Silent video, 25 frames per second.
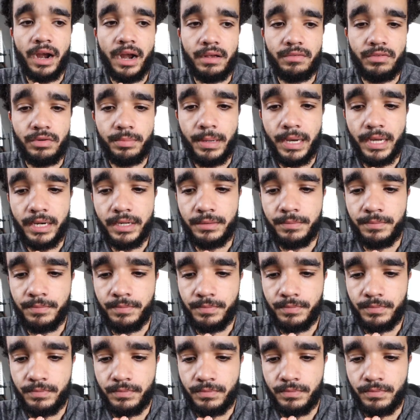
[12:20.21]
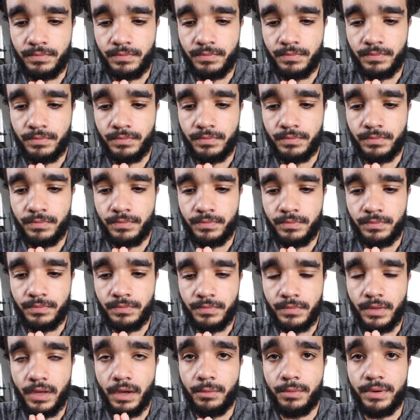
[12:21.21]
Everybody,
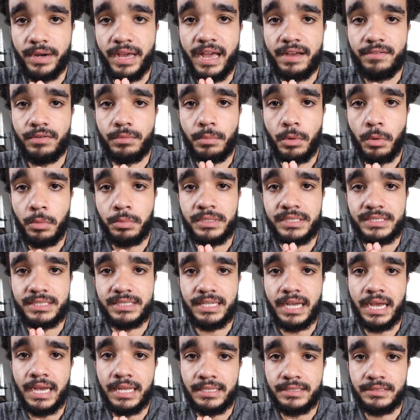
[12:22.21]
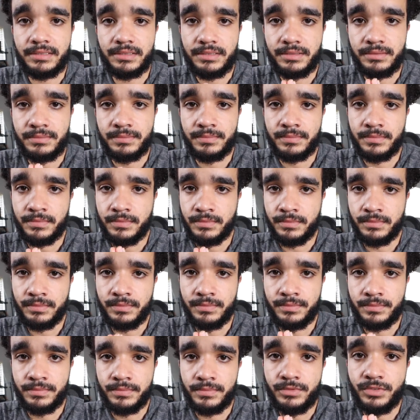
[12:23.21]
I want to have a moment of silence
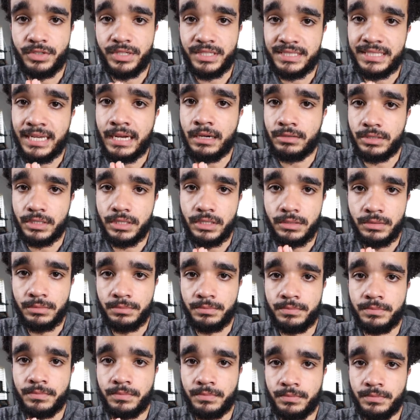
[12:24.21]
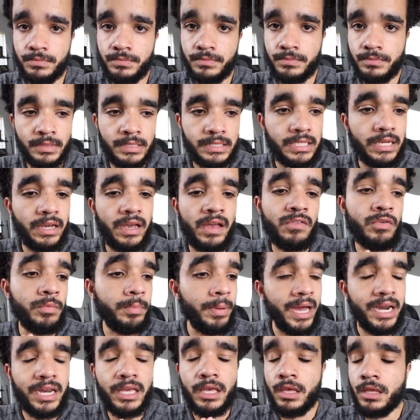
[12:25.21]
for this outcome. Tell
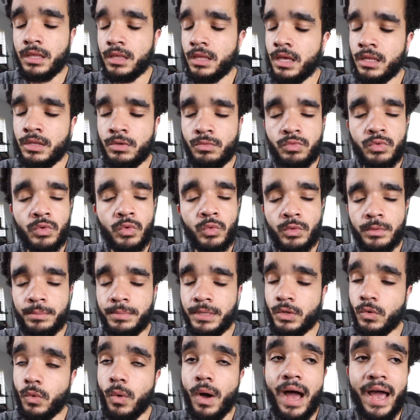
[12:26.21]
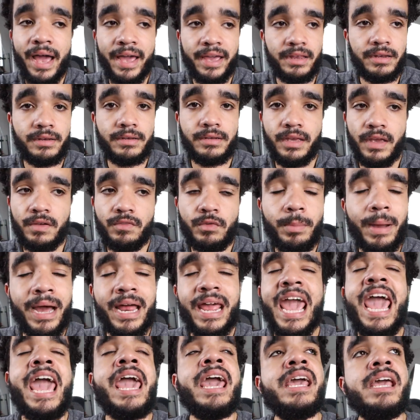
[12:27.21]
everybody in the room to be quiet.
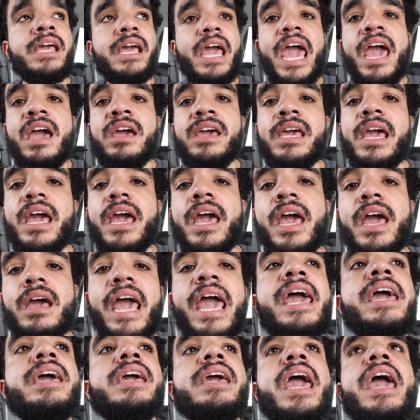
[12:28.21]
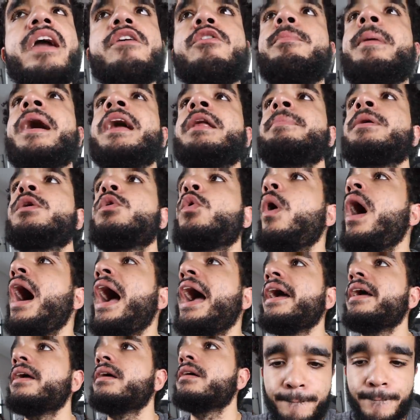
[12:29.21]
Everybody, hey, everybody be
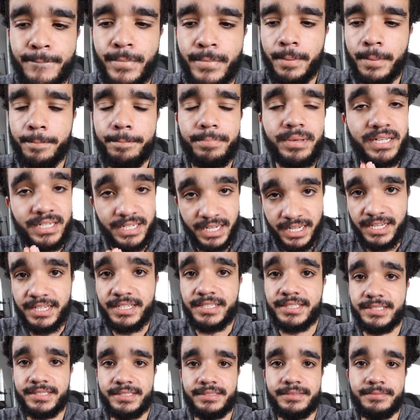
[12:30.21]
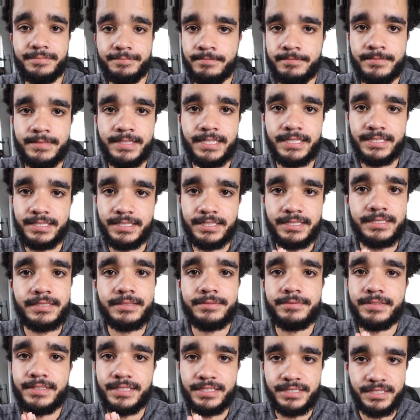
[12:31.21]
quiet. Because this
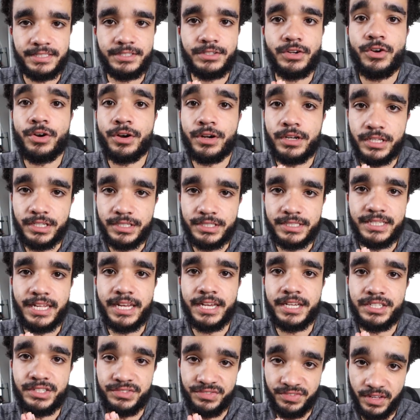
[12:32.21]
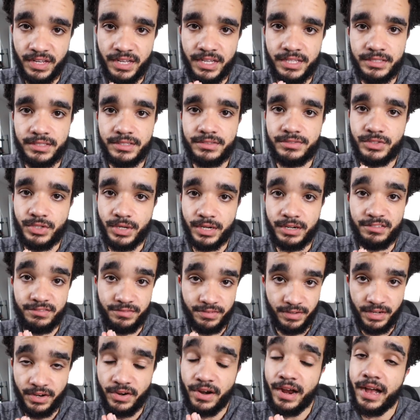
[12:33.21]
is early stage Fonz trying to
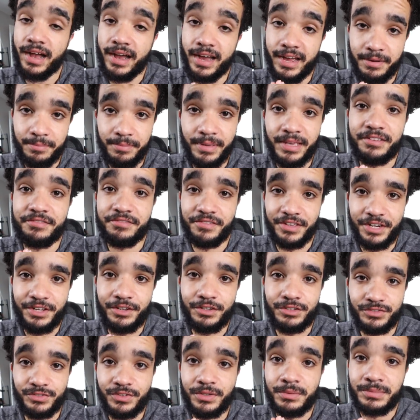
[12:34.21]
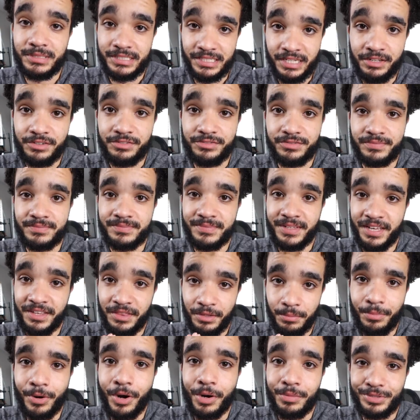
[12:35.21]
figure out how to make videos for himself in
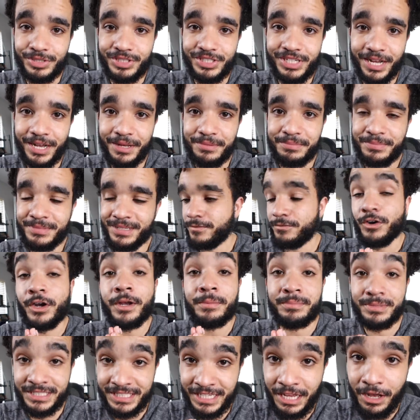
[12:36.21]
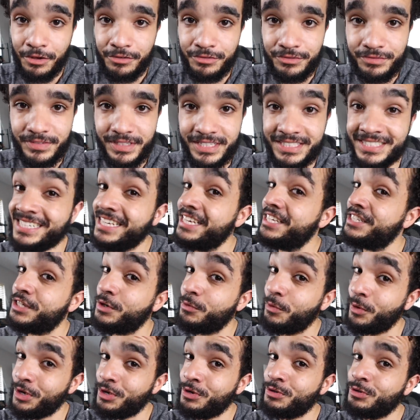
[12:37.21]
the barbershop. For himself. It's easy
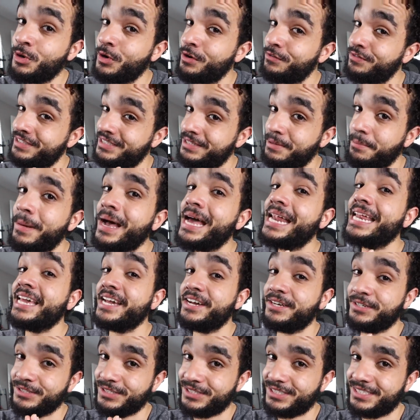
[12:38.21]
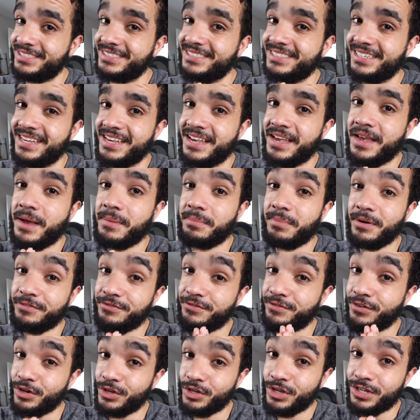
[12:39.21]
when you do it for somebody else, but
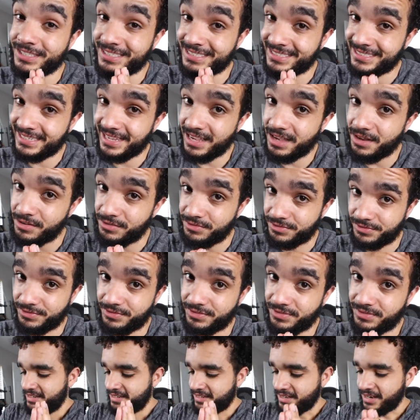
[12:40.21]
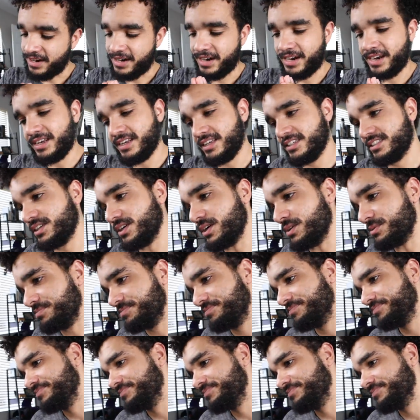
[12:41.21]
for yourself. All right, let's go.